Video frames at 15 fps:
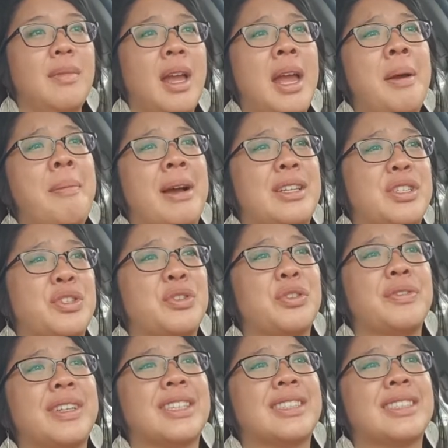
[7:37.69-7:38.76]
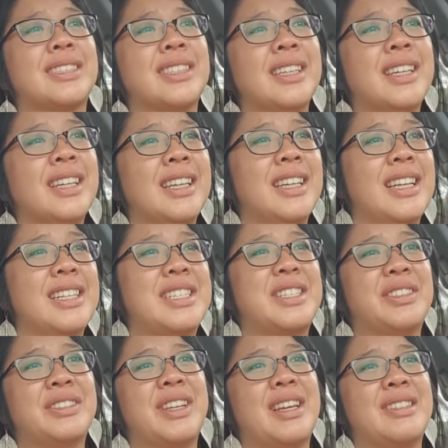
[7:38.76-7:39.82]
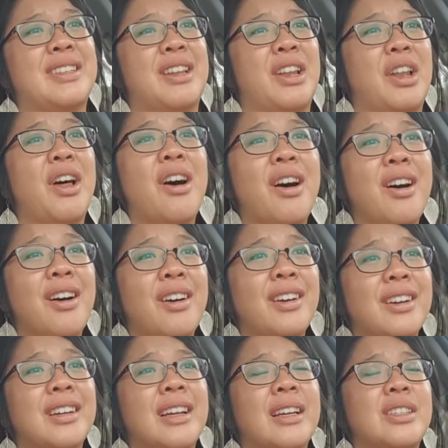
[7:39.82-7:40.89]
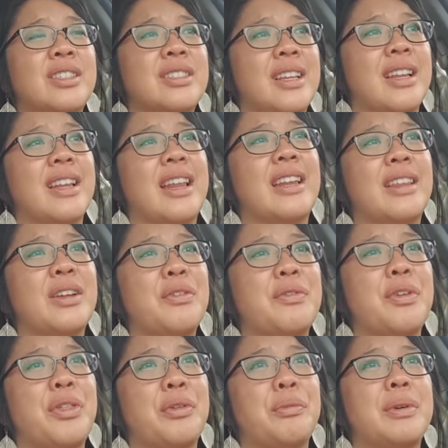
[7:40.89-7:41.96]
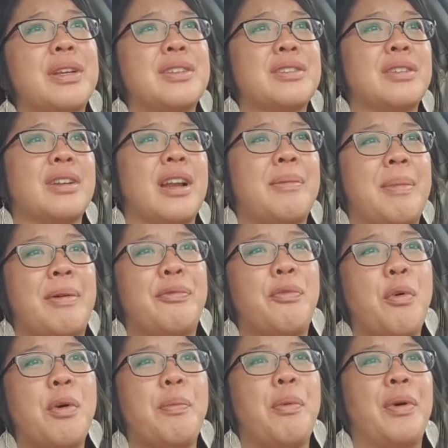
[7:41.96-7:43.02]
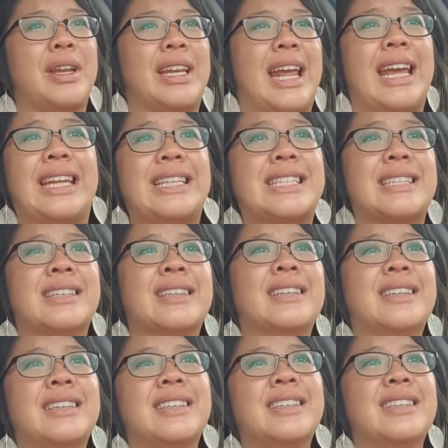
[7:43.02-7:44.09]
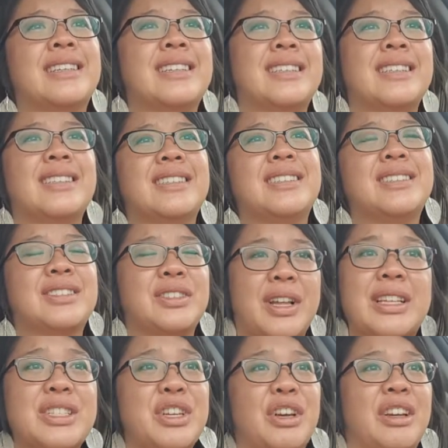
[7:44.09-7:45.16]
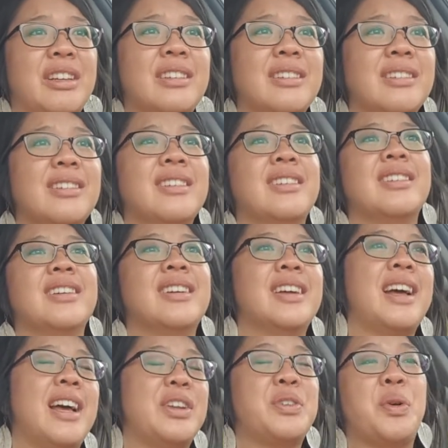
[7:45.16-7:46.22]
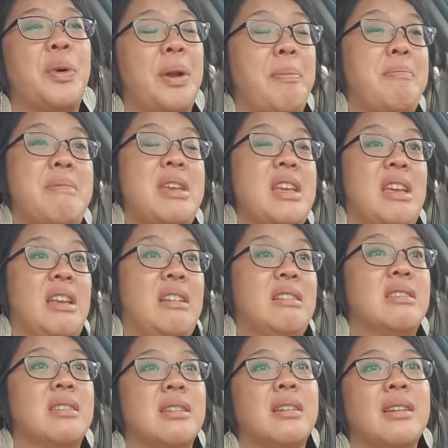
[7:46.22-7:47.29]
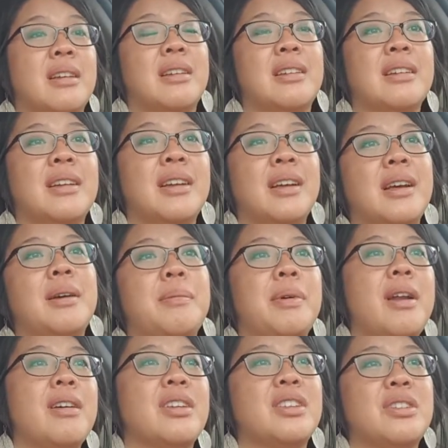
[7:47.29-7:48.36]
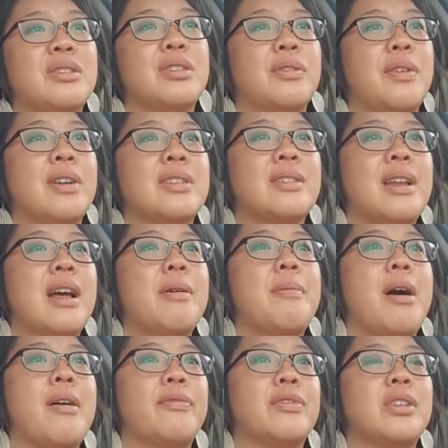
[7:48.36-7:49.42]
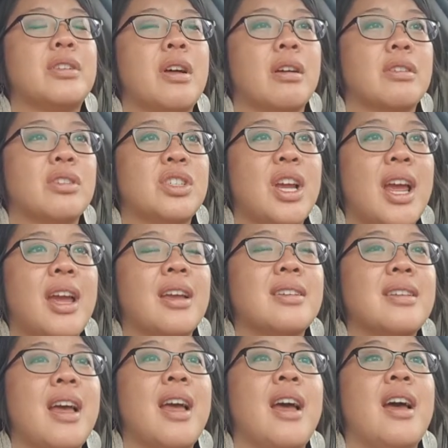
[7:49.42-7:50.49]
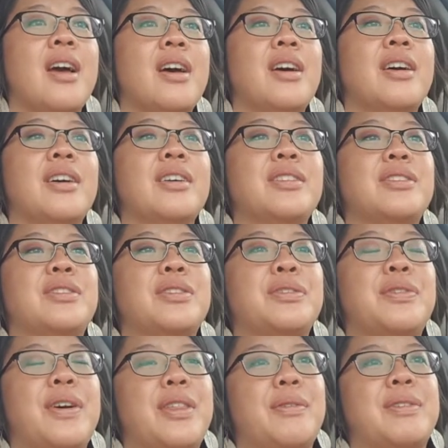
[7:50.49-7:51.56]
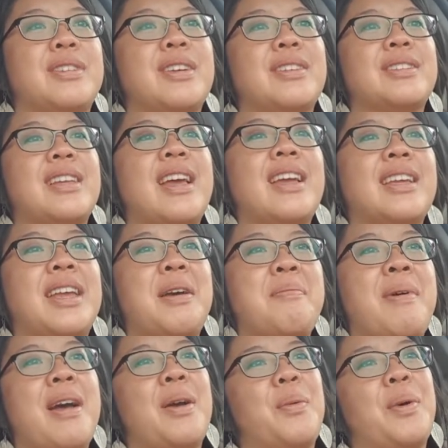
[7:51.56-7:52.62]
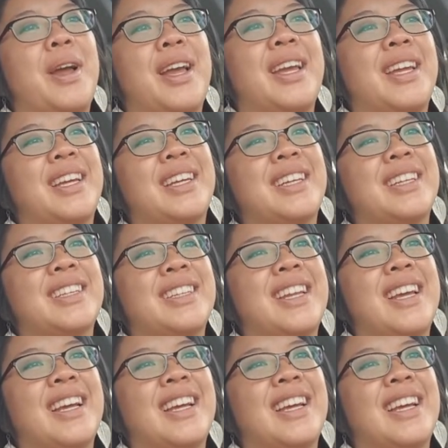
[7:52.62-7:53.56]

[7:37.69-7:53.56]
and my cervix is still nice and long. She said anything over 3 is good, and I'm at 4.8, so that's good. Don't know what it means, but all good news so far. So now I'm off to Dr. Chang's to find the results and get my way in